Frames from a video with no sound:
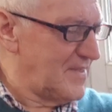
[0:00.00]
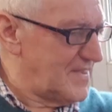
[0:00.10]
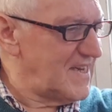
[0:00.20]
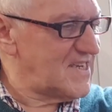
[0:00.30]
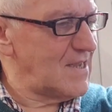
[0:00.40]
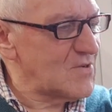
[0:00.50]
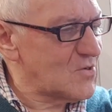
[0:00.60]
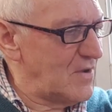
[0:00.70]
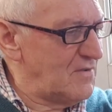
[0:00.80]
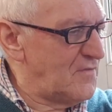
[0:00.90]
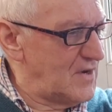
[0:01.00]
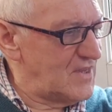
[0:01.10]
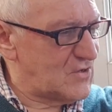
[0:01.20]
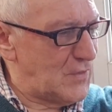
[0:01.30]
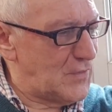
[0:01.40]
T-Ceptor's quite funny.
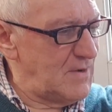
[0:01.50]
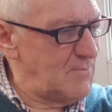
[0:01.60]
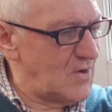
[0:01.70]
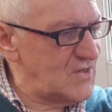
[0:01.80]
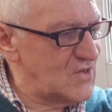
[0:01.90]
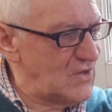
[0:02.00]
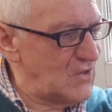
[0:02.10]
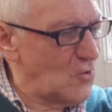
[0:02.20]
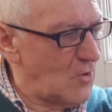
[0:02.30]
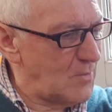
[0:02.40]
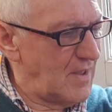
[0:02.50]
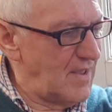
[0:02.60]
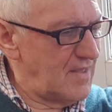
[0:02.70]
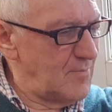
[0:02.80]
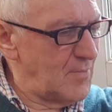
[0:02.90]
It's got three buttons in the top.
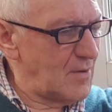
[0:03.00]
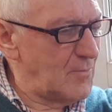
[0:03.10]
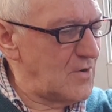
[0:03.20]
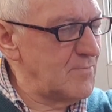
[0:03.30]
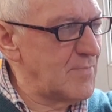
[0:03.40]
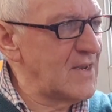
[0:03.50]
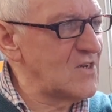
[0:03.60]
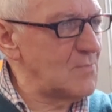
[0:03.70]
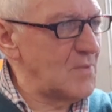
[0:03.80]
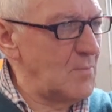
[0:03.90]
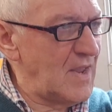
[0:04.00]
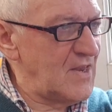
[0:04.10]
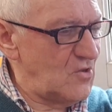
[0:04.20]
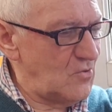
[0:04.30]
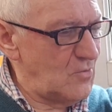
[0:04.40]
The middle button brings up the
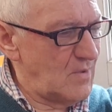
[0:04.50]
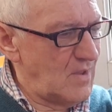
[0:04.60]
menu.